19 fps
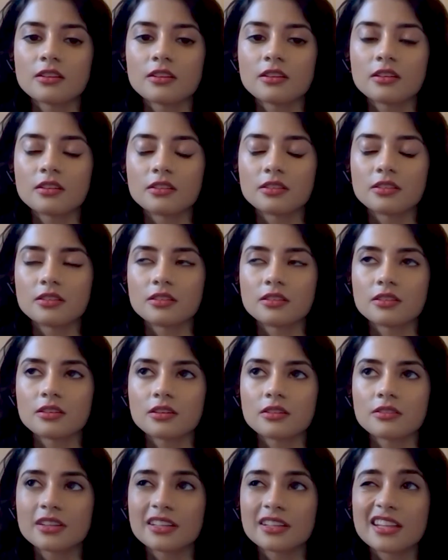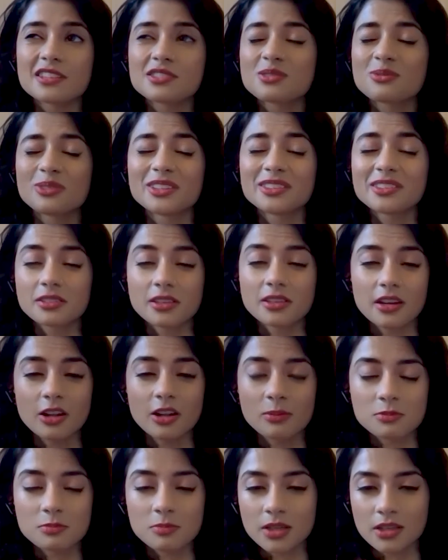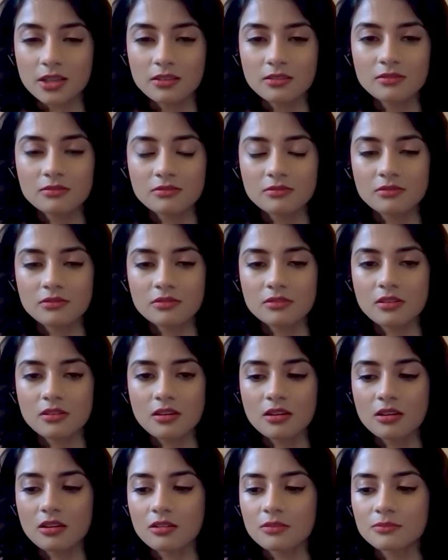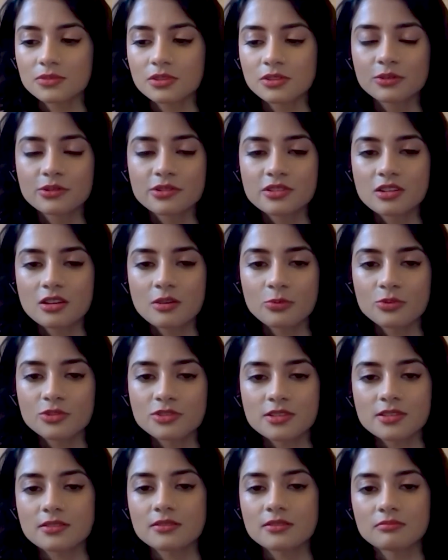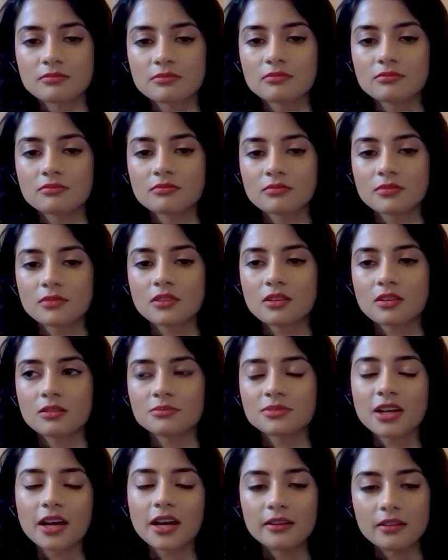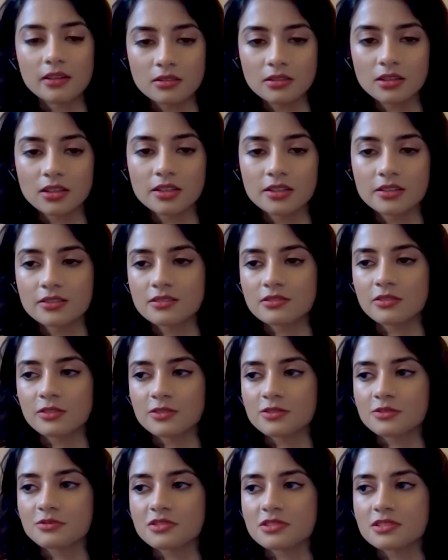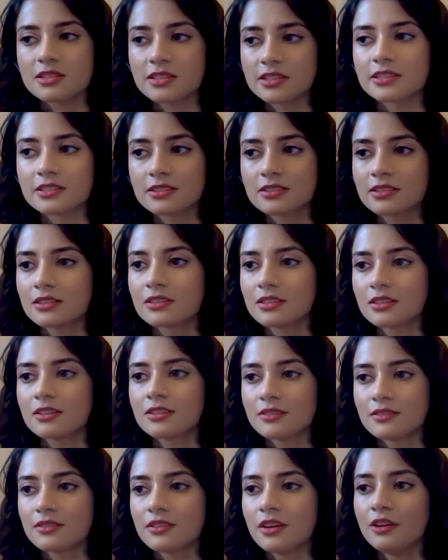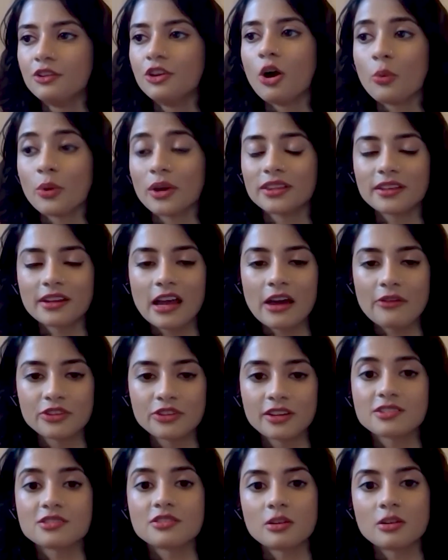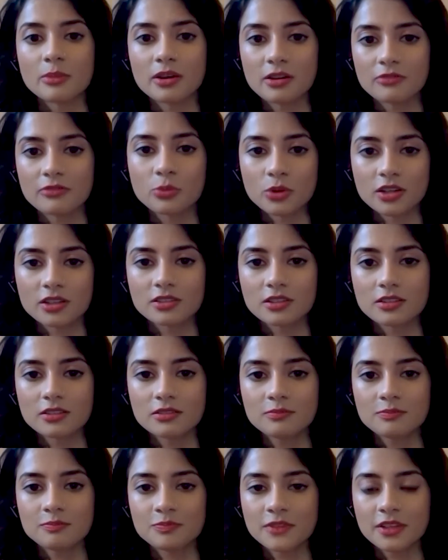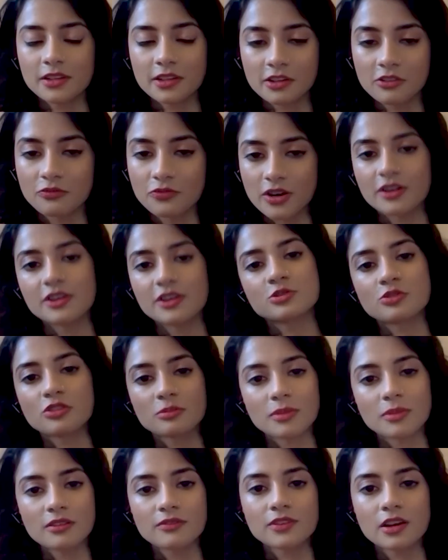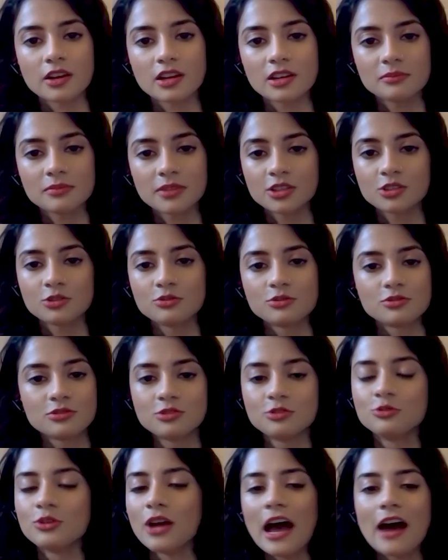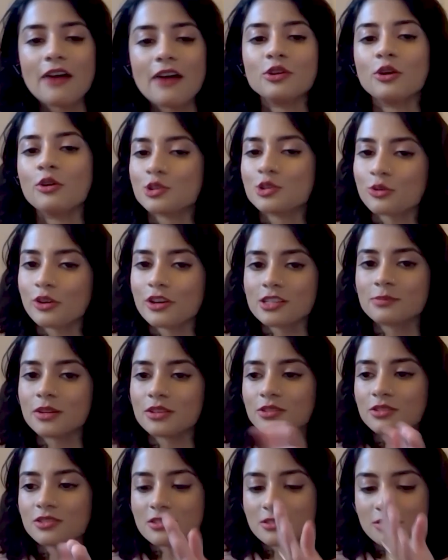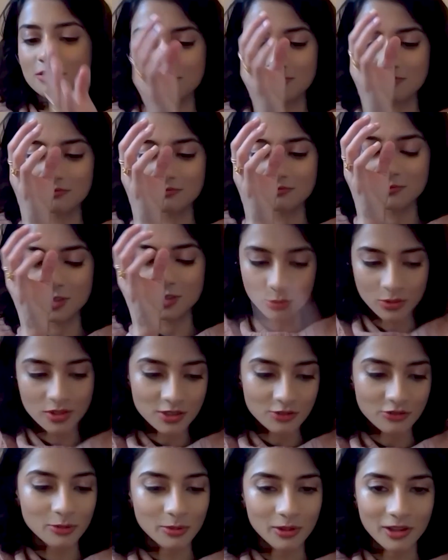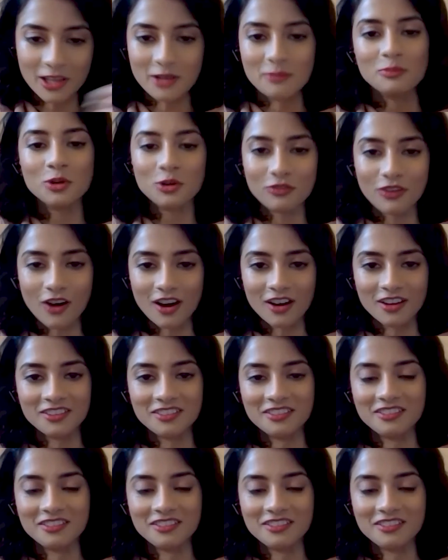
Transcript: And like that's the only thing that helped me to loosen up, which is tight deadlines and also just like knowing that I have to get a certain amount of work done in like a very short amount of time. Like you have no choice but to just do a scribble and move on.